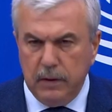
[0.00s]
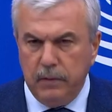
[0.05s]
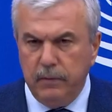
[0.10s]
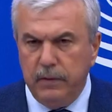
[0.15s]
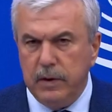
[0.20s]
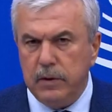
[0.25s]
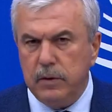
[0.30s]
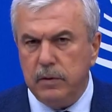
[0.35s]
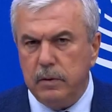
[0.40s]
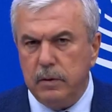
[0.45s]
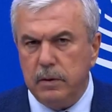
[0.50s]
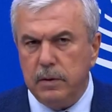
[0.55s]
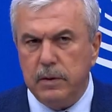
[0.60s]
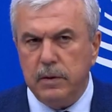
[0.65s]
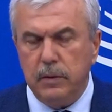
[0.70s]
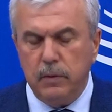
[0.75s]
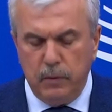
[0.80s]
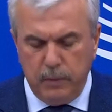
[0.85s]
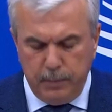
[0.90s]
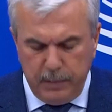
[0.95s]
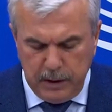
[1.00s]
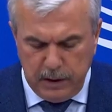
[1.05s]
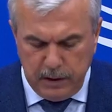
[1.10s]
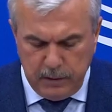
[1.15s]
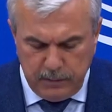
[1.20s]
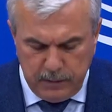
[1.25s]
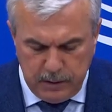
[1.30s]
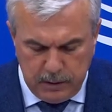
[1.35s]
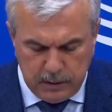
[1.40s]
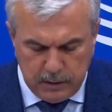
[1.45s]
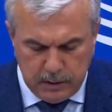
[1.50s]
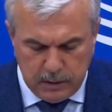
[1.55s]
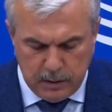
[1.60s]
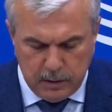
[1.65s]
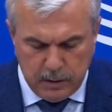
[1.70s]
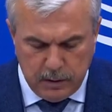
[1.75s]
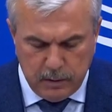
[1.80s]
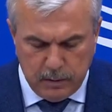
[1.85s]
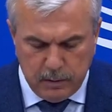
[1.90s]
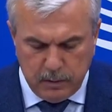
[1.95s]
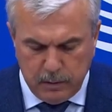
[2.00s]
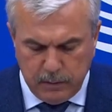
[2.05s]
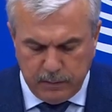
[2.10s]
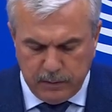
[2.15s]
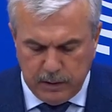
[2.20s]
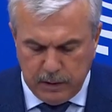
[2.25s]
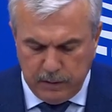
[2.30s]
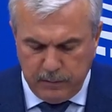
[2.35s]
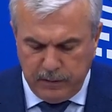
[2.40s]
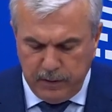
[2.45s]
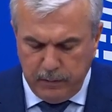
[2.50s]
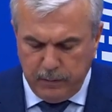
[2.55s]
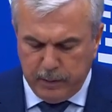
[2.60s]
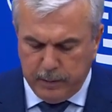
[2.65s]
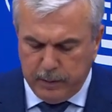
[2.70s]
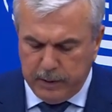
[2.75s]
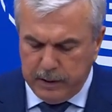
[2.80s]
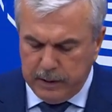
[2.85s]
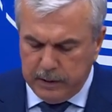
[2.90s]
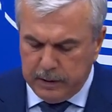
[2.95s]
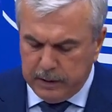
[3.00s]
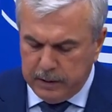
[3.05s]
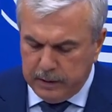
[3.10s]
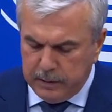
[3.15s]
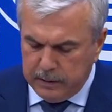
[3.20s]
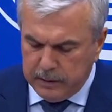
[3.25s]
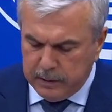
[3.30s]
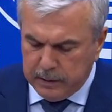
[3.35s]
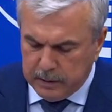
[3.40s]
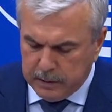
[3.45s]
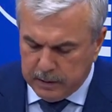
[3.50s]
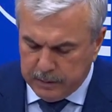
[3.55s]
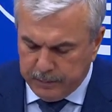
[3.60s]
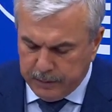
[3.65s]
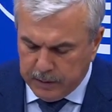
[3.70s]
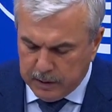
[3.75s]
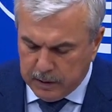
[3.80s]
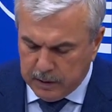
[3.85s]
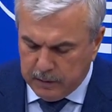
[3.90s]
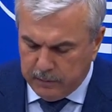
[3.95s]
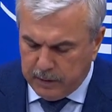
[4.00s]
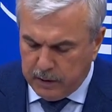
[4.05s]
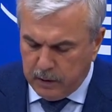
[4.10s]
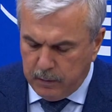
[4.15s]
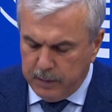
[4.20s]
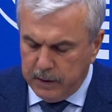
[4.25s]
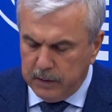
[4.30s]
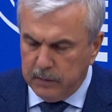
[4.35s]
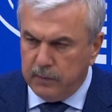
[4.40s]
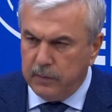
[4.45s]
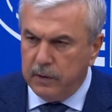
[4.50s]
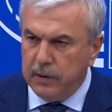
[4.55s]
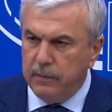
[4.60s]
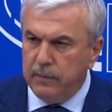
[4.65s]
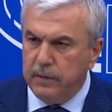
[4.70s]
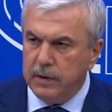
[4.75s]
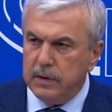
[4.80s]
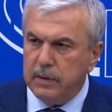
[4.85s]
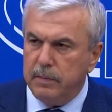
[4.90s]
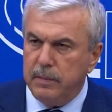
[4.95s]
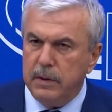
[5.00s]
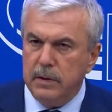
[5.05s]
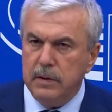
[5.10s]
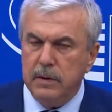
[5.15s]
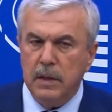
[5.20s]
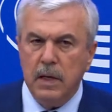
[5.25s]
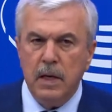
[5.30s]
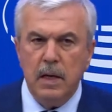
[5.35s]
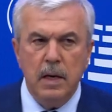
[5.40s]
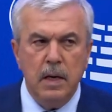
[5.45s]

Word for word: the investors will benefit uh, of the favorable in uh, um, the environment for investments,